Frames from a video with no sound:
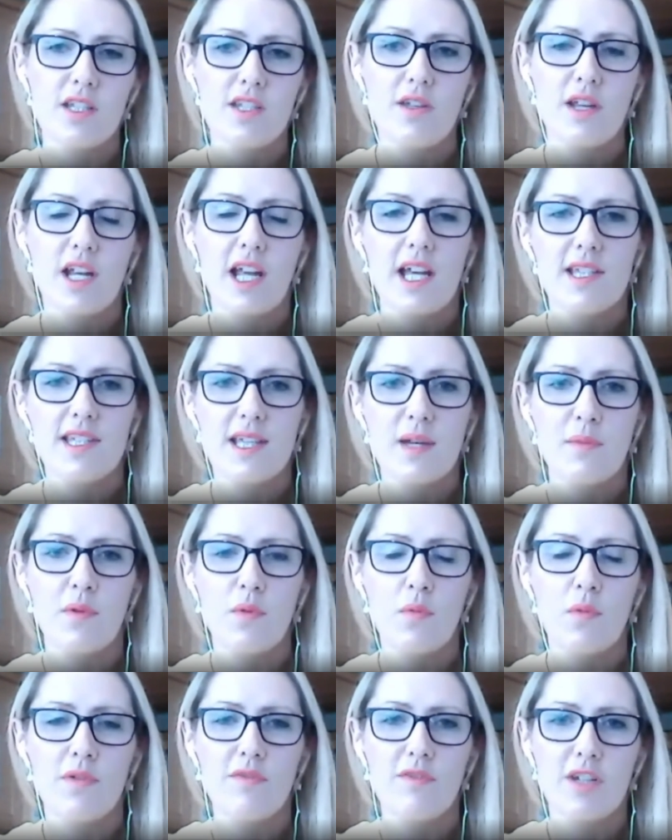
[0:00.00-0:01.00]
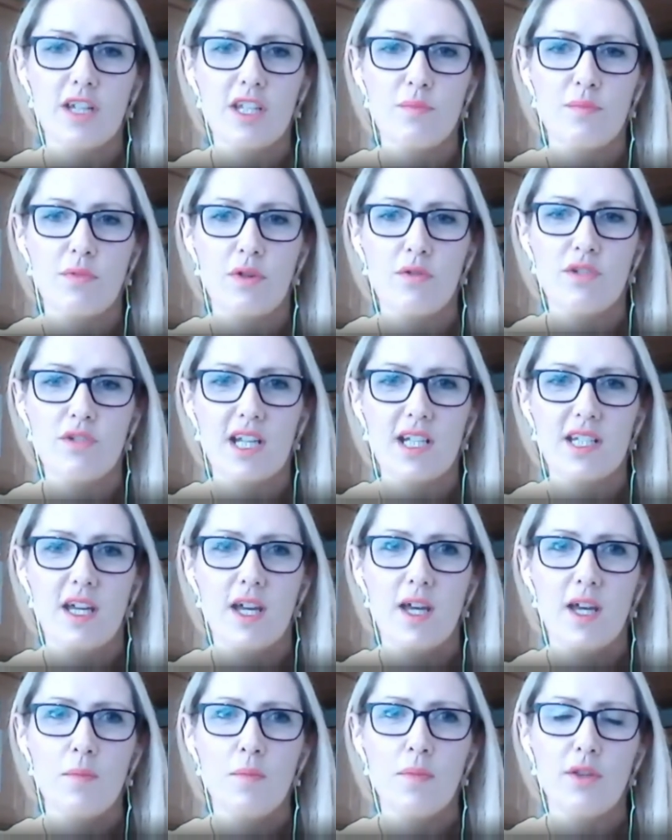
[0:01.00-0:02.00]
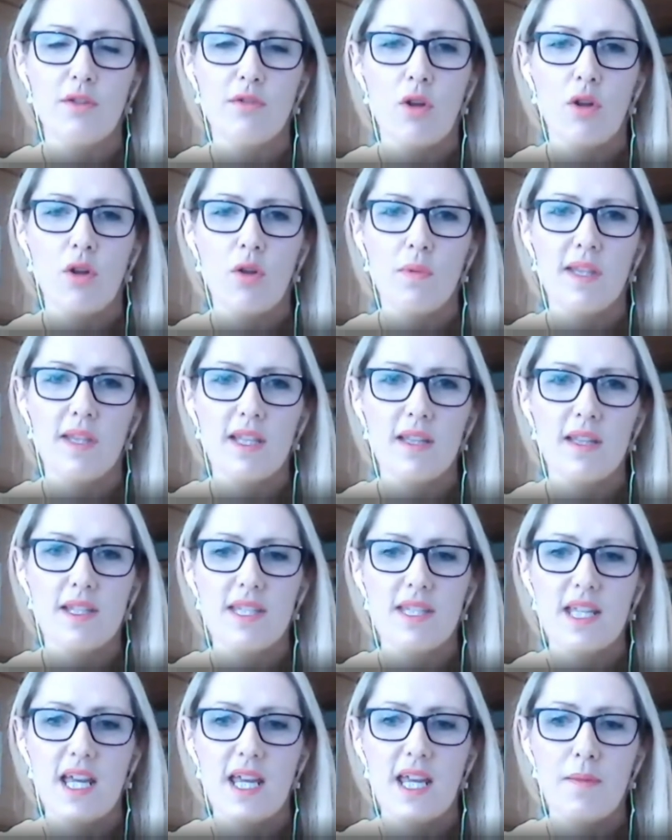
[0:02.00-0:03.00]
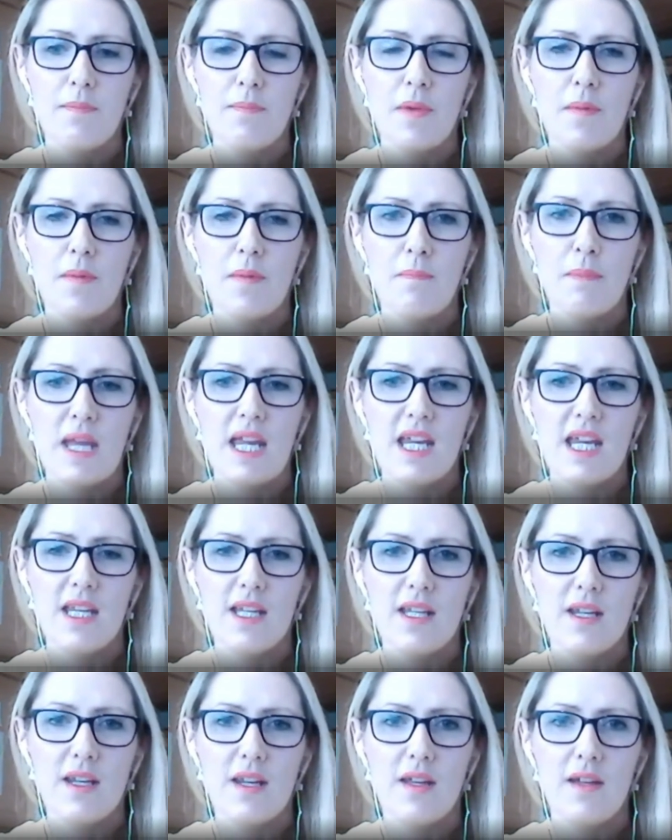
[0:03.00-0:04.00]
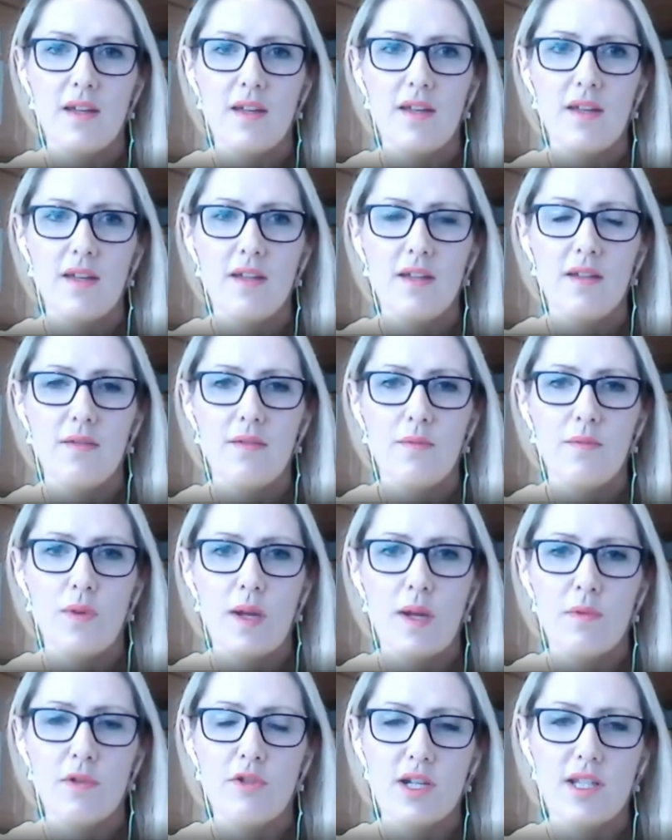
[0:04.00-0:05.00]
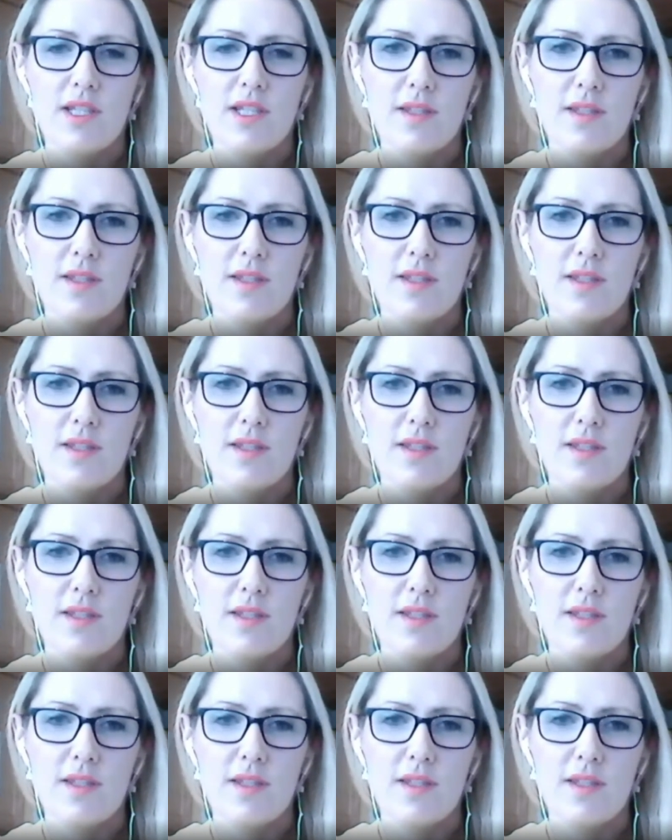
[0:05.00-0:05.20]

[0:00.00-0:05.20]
So you get a separate one for each project, but they're all within the same main web address.